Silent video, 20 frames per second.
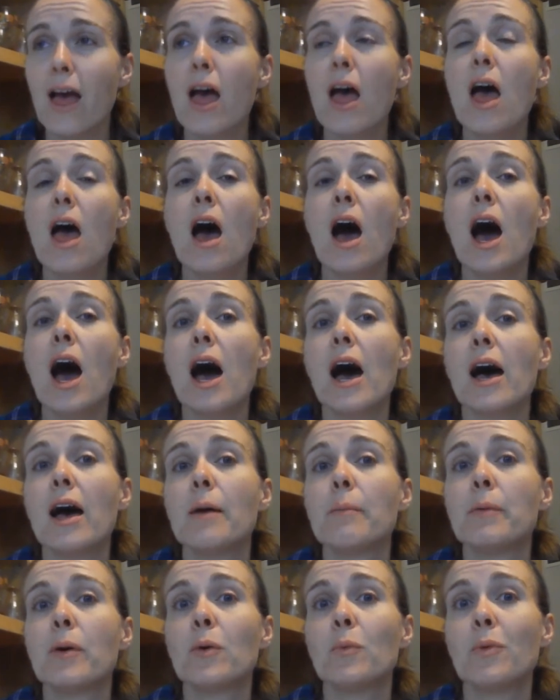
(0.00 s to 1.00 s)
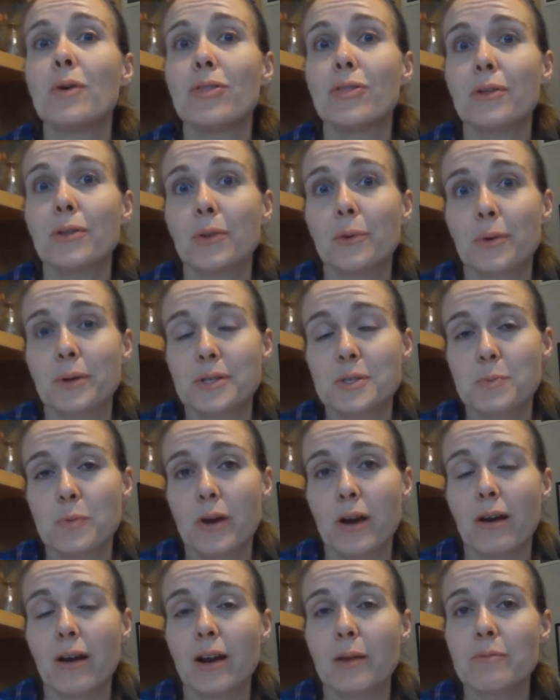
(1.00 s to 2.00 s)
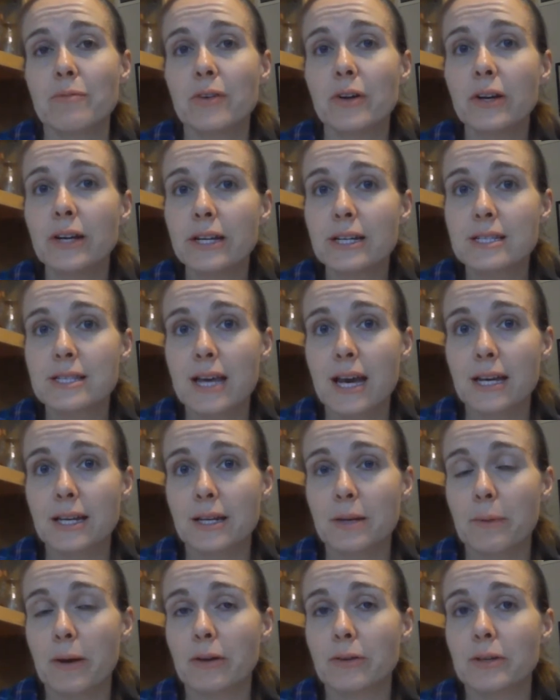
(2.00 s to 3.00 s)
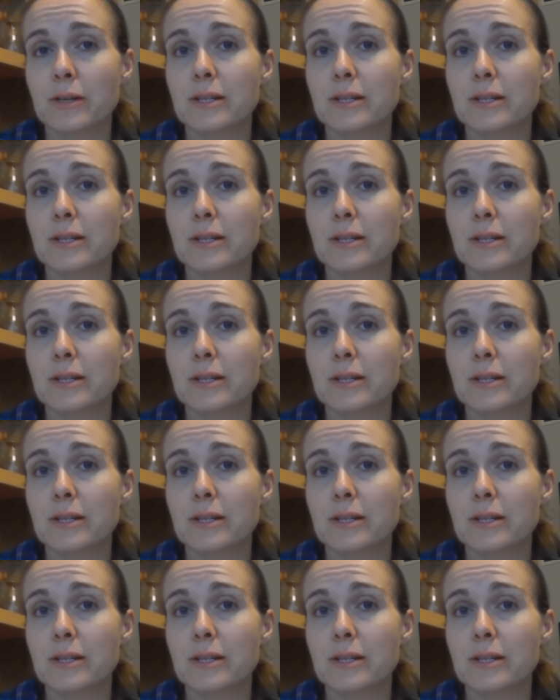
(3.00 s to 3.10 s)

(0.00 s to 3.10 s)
um, with the Lord's Prayer, and I'm very excited about it.